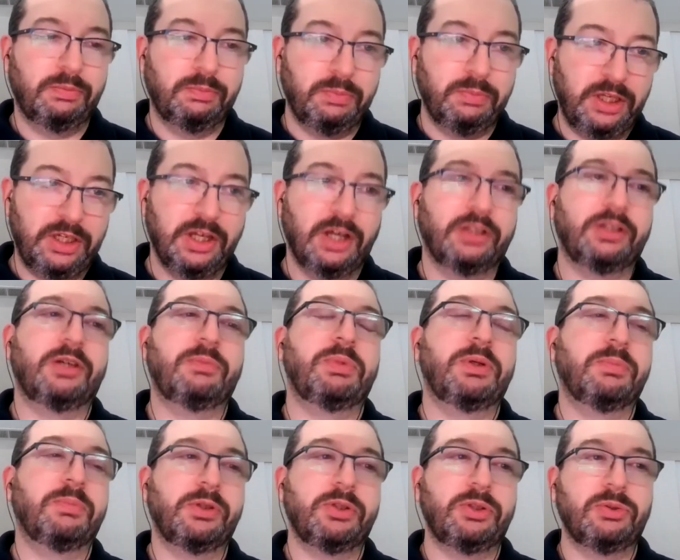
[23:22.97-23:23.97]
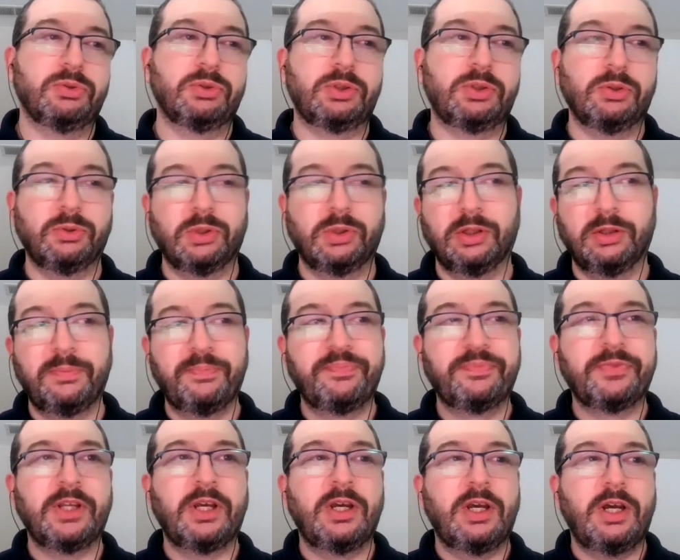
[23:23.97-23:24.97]
Many other people use Google,
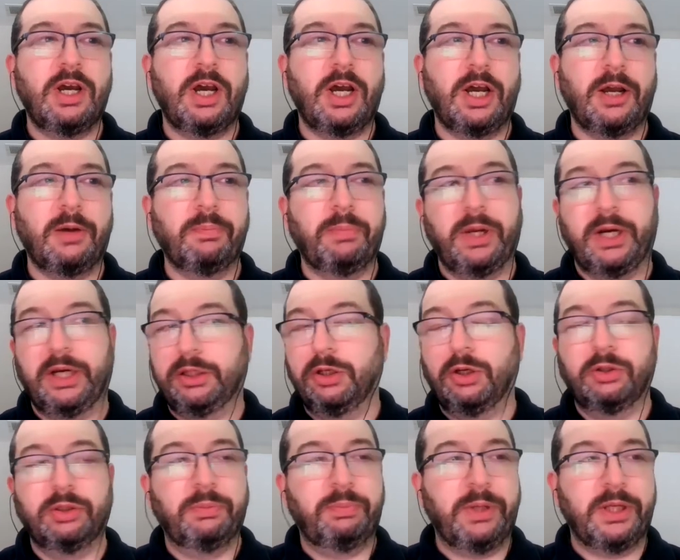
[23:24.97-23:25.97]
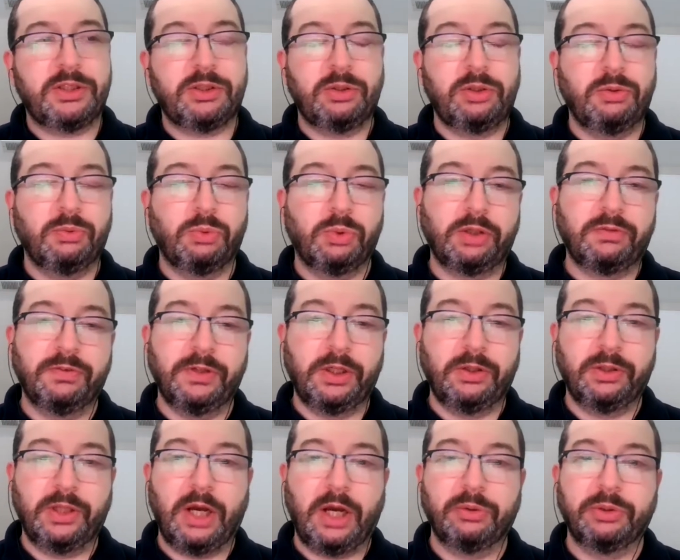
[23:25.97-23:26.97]
but it all depends on your
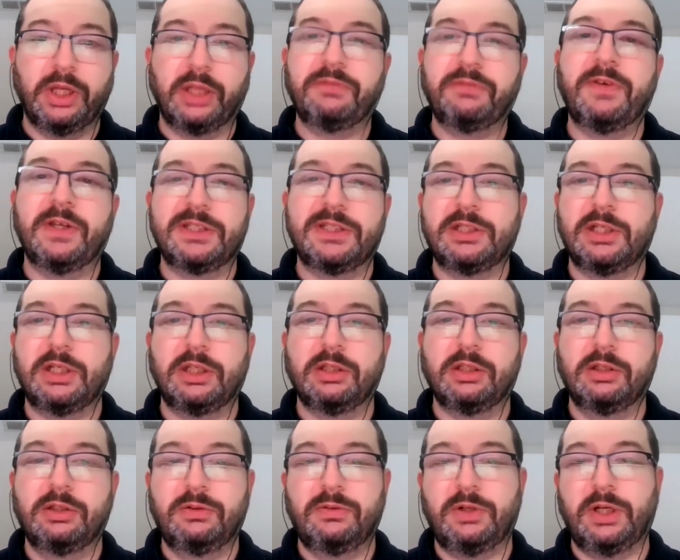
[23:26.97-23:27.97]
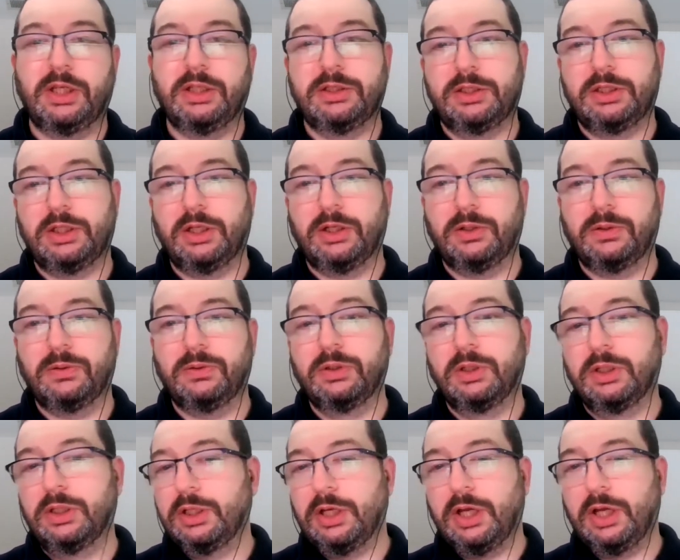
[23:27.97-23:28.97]
workflow and how that fits in, right? So
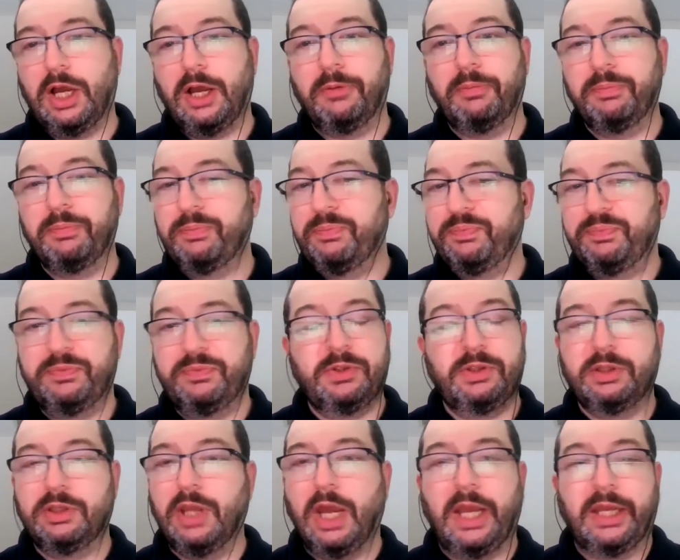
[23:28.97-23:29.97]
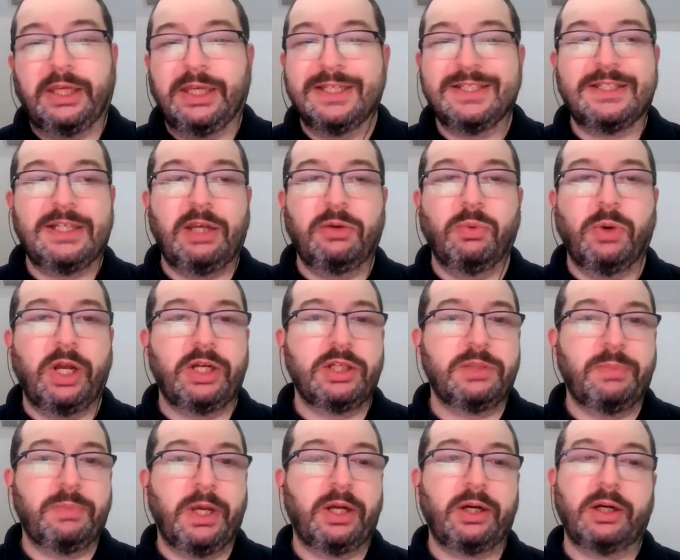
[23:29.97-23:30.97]
I can't say one
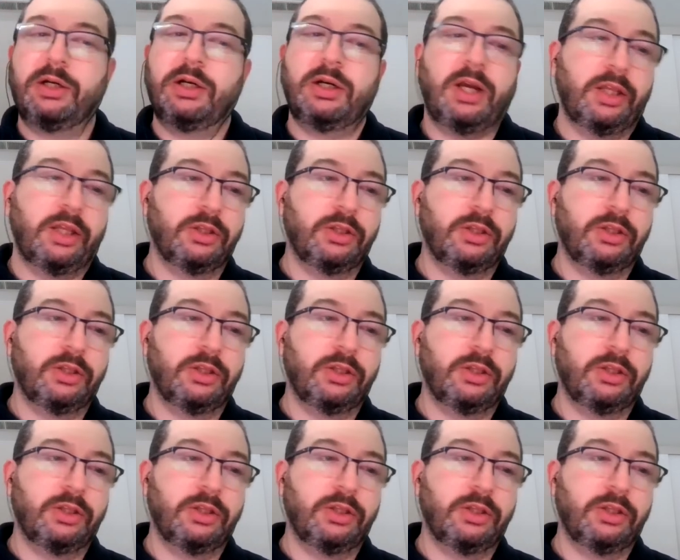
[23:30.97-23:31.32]
is better.